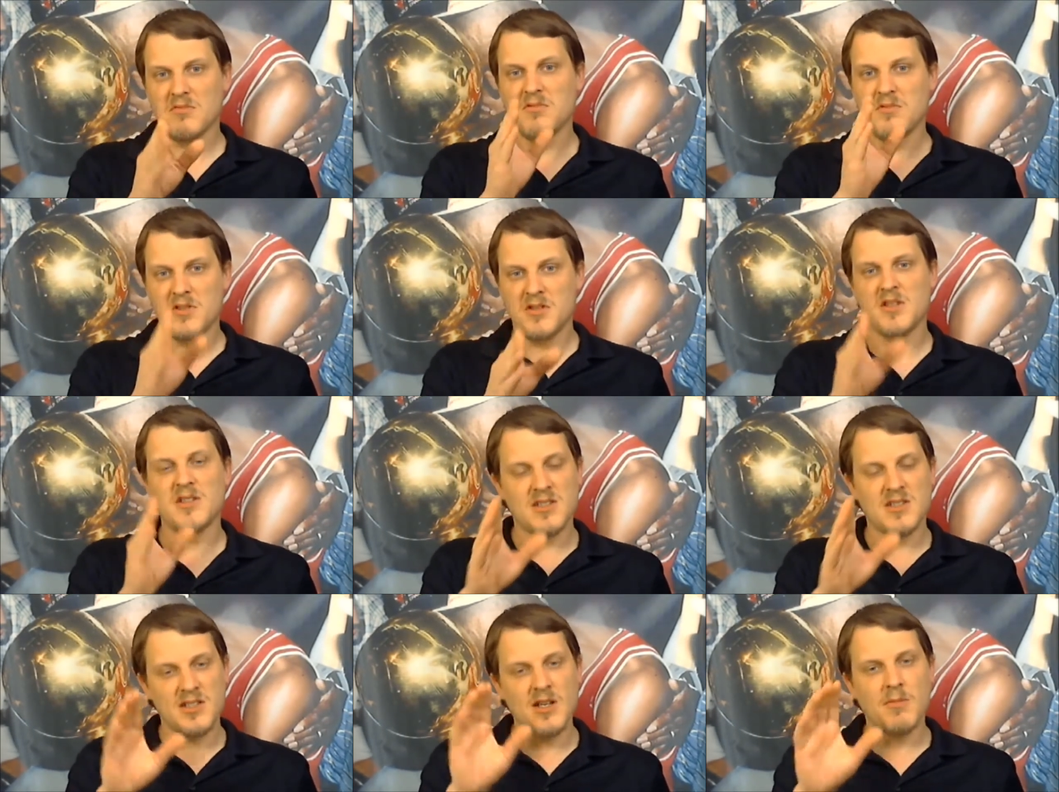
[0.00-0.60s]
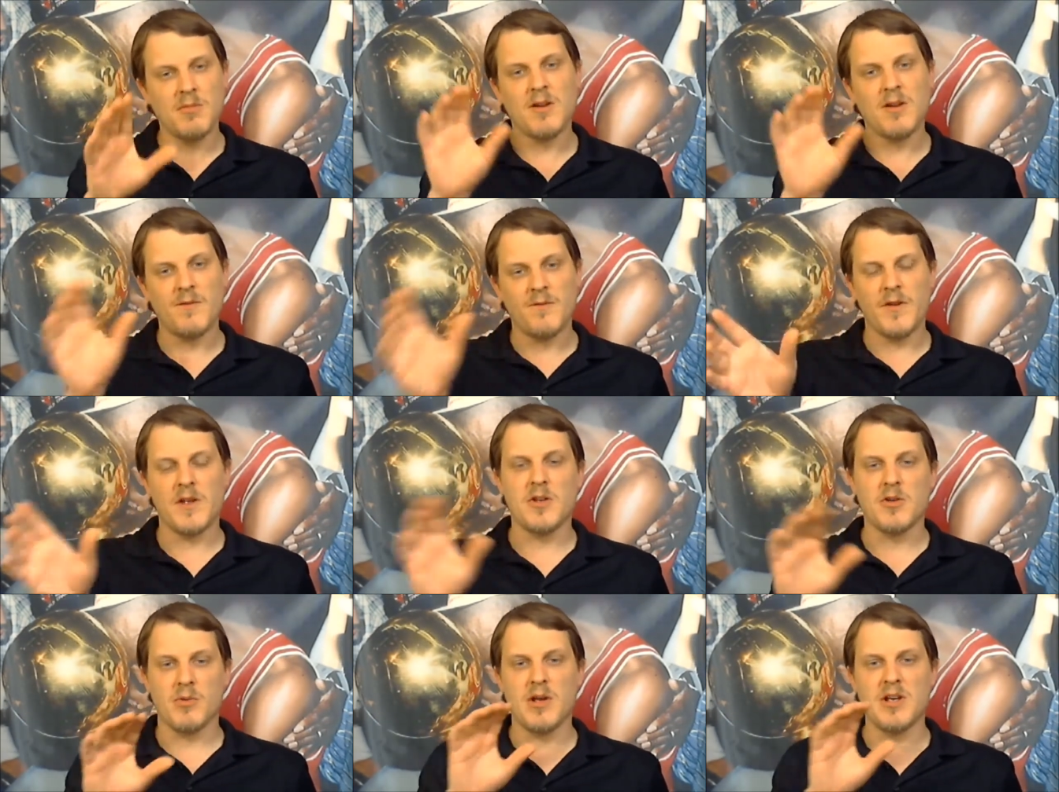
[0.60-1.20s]
in some
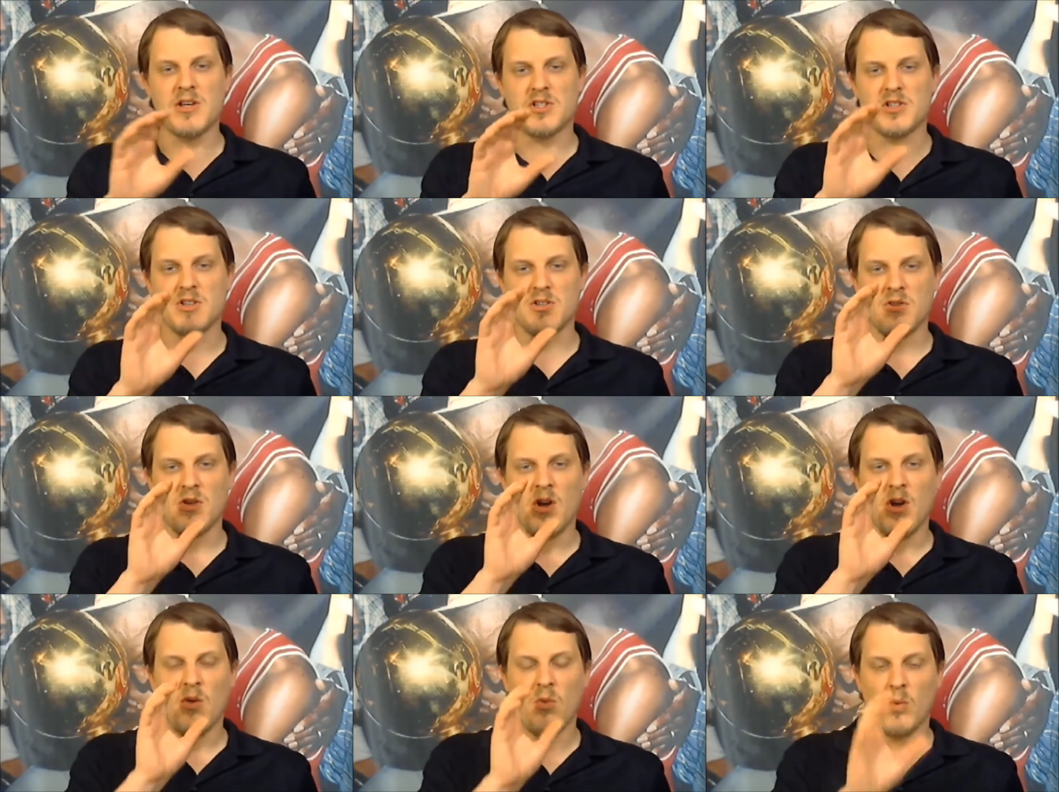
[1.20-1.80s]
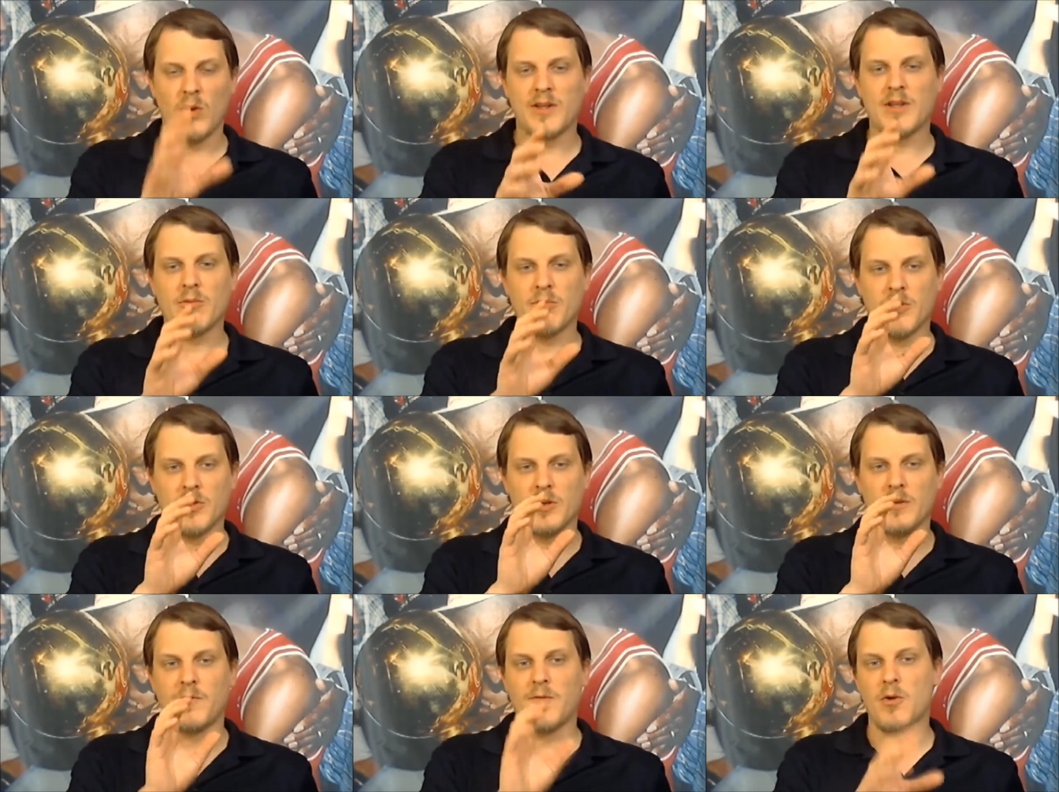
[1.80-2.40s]
configuration, what they were
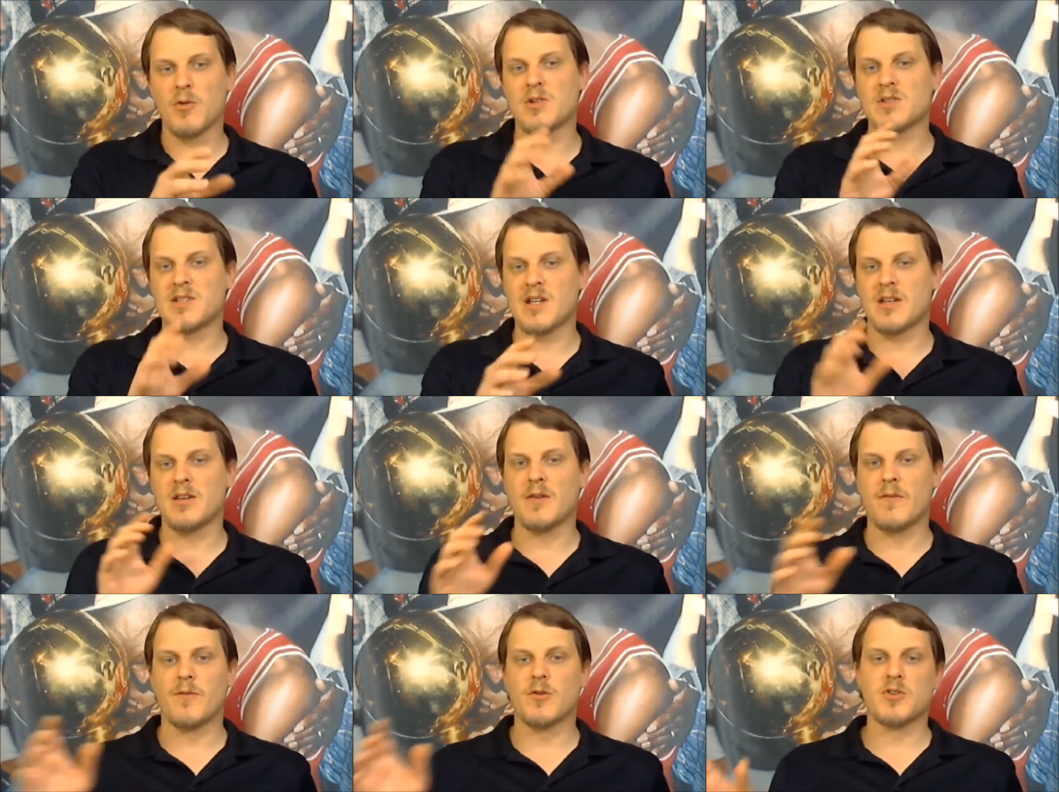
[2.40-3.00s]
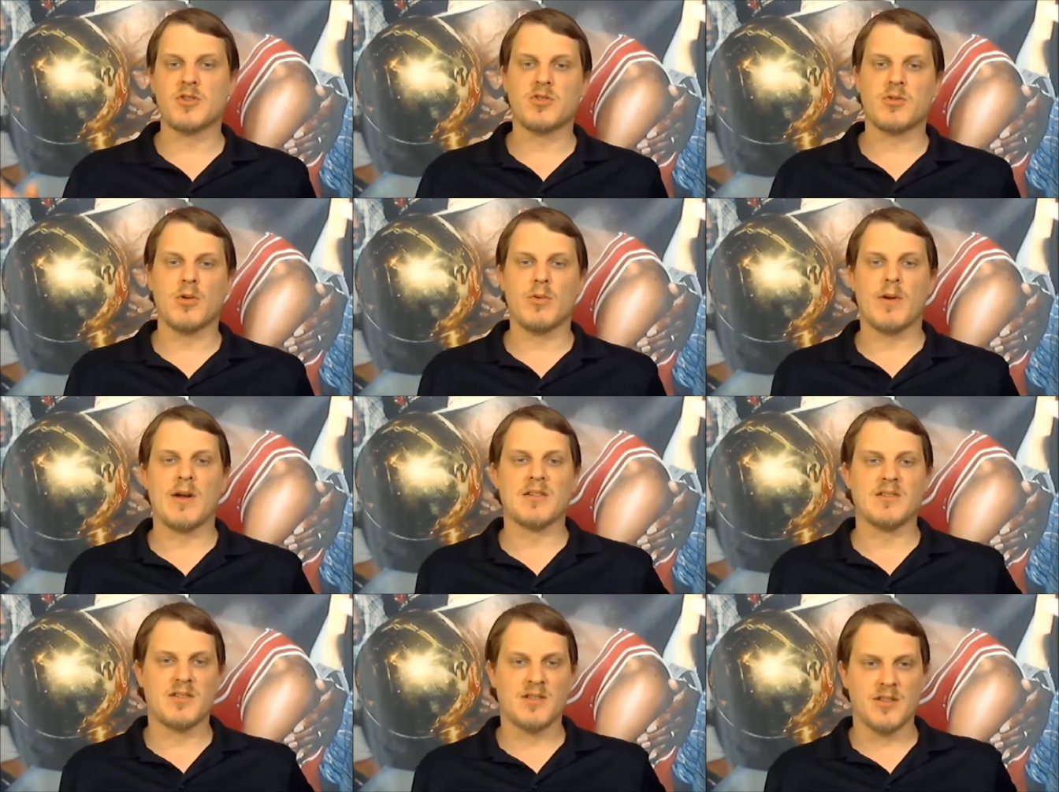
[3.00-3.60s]
going to focus on in the first three
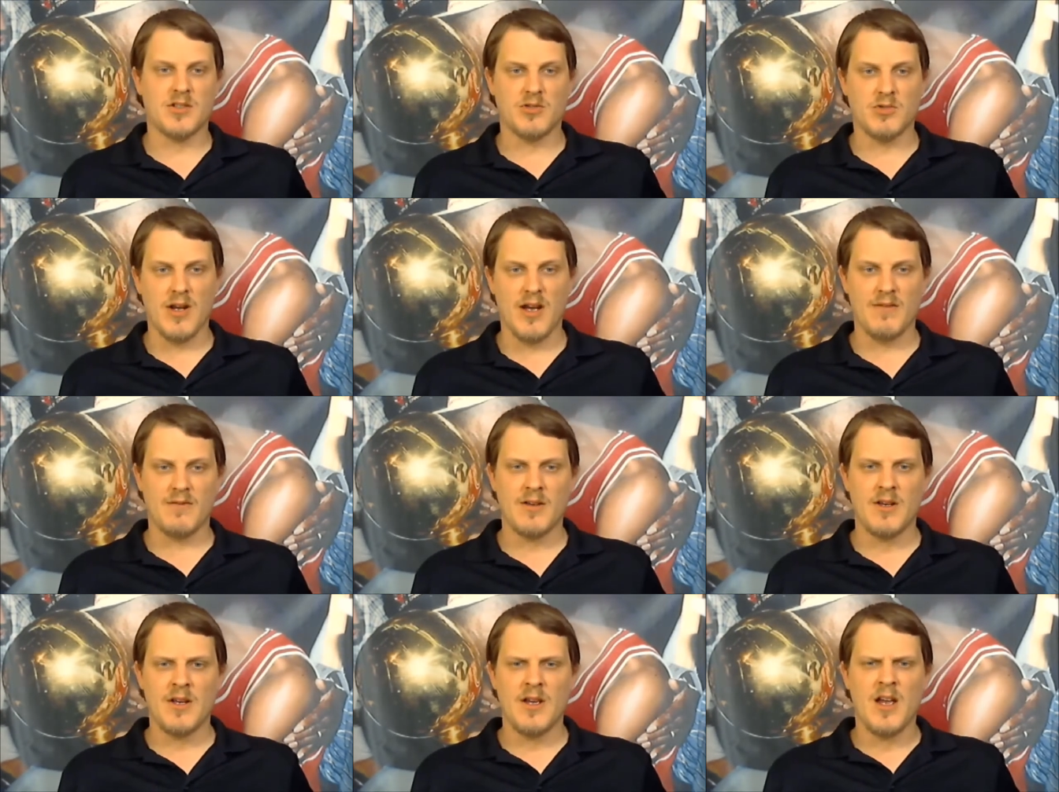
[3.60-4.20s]
rounds of the draft.